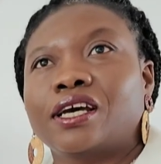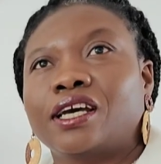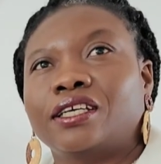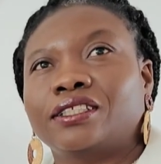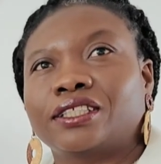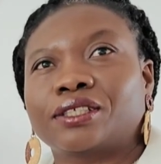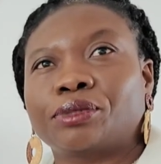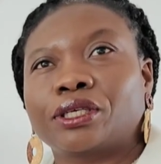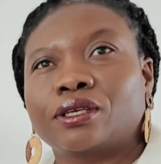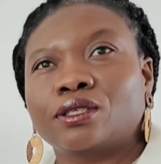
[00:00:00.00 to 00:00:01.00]
And
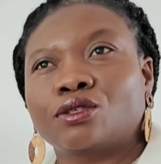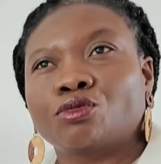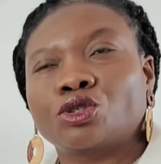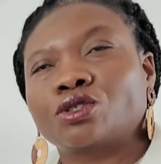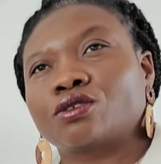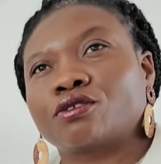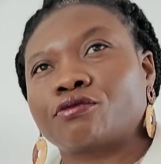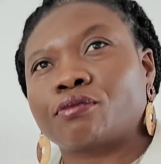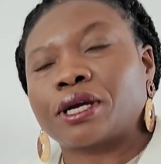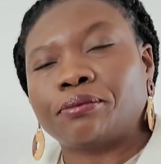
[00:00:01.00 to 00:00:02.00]
because most of
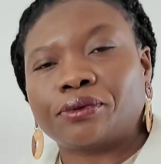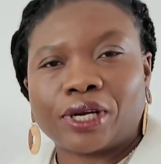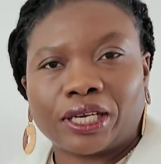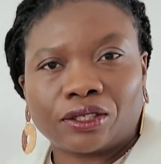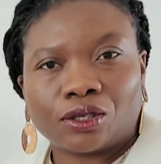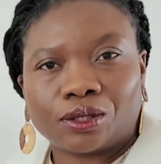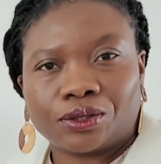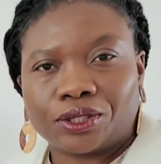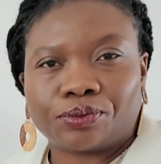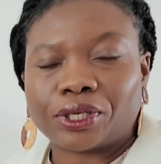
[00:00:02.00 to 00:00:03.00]
my brand
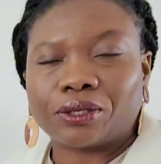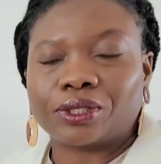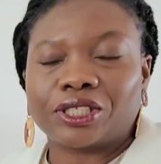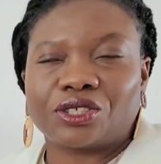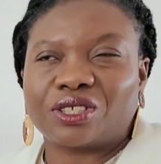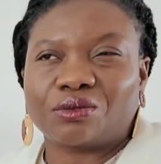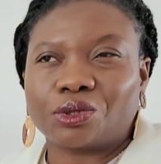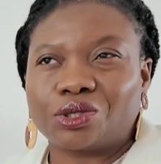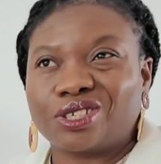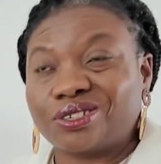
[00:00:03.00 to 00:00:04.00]
color is brown, I just didn't
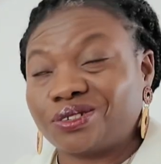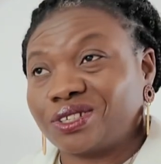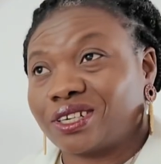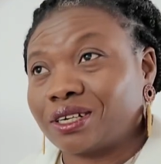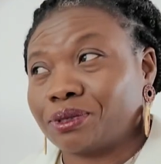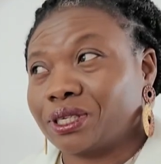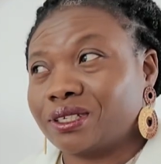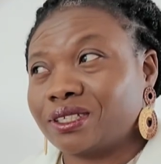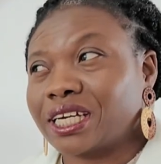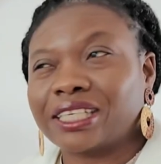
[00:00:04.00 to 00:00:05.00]
want to use that
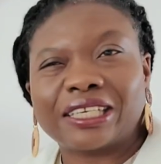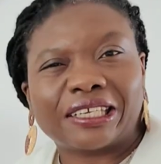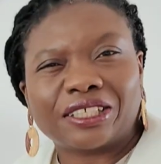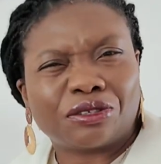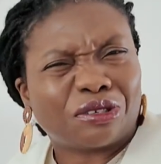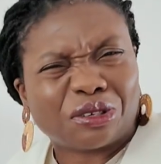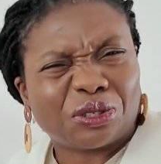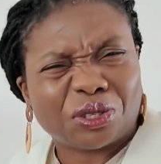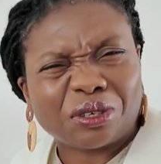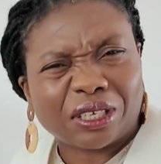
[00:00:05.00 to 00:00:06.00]
because, and again, it's
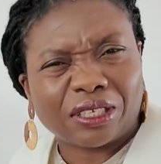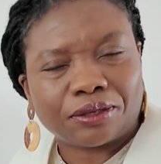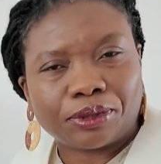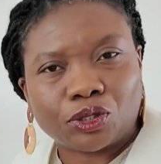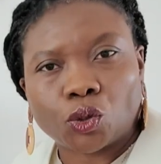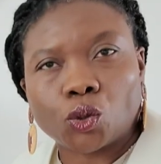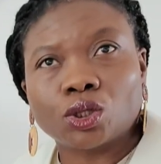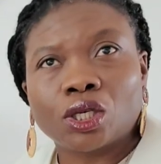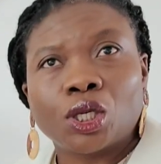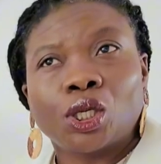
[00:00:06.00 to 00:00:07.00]
going to look a little bit dull.